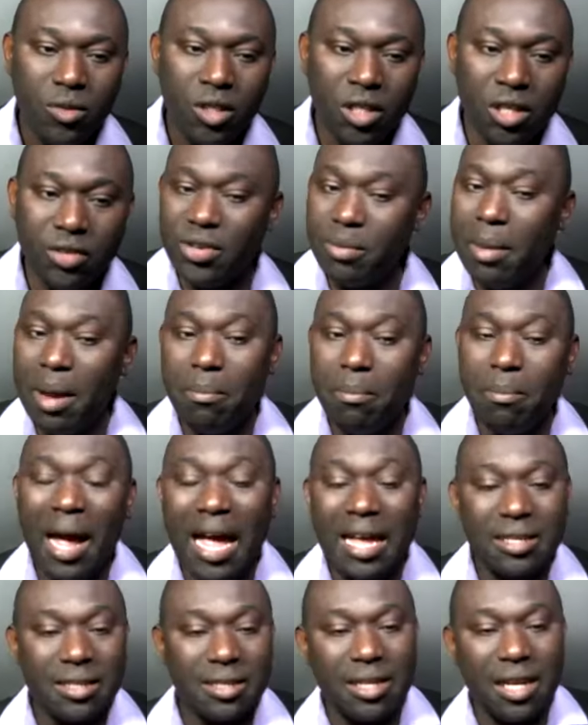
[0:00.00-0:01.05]
Remember
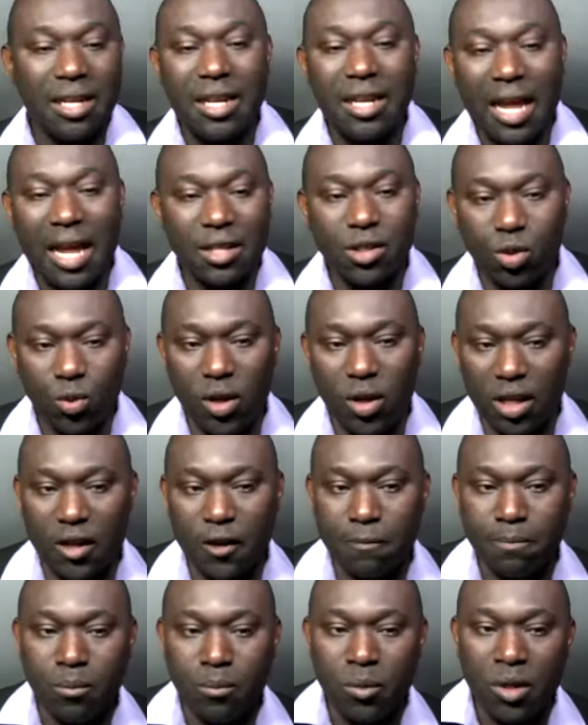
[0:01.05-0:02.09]
I said last week
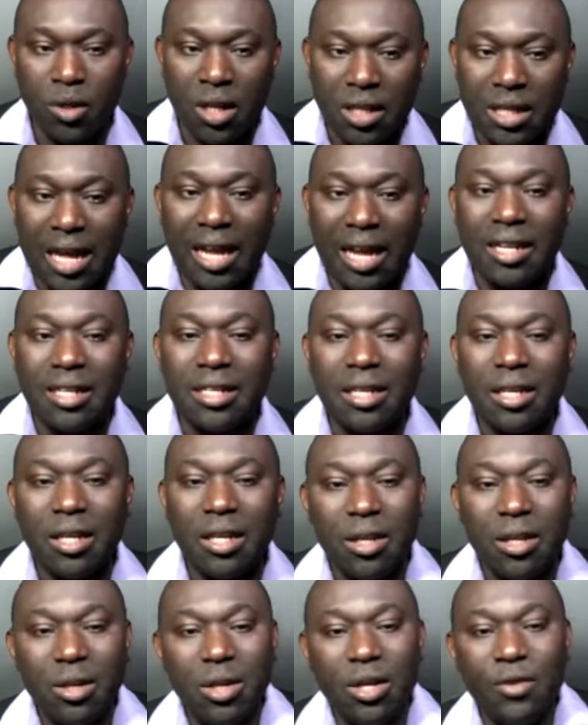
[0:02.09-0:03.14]
that
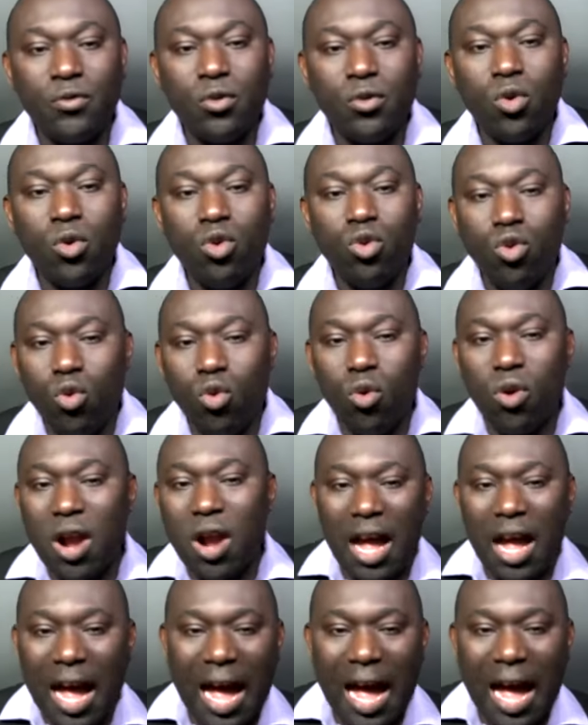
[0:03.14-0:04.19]
if you look
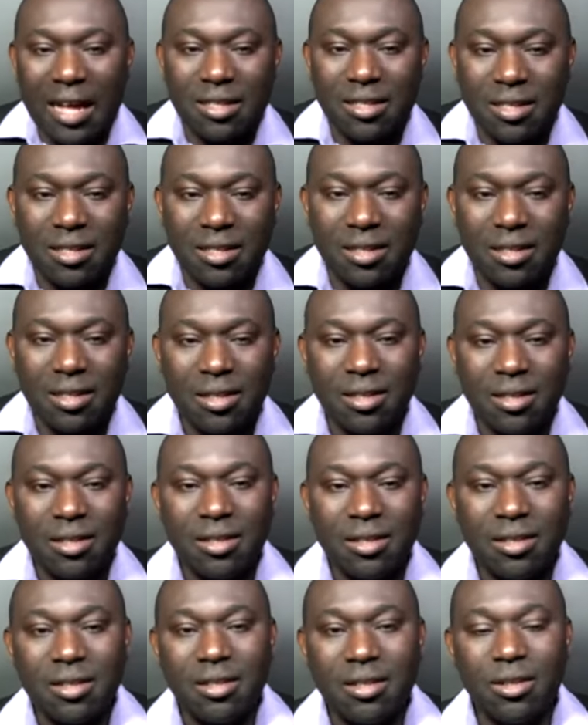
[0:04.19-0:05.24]
at,
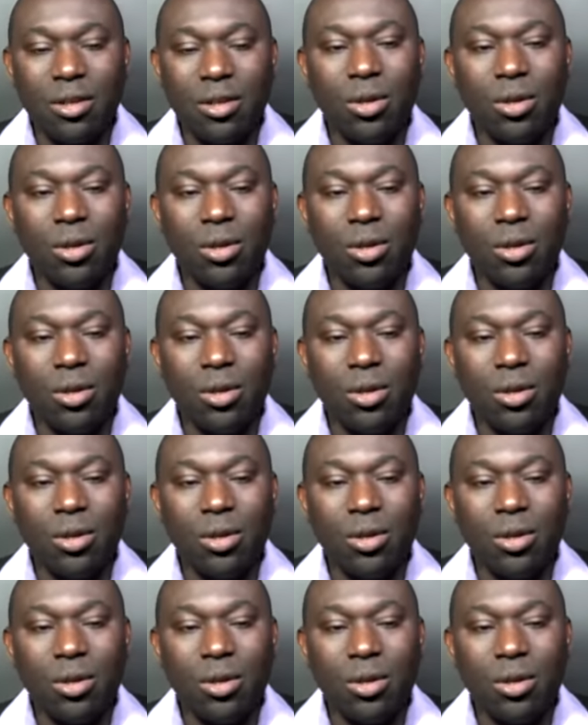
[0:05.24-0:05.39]
you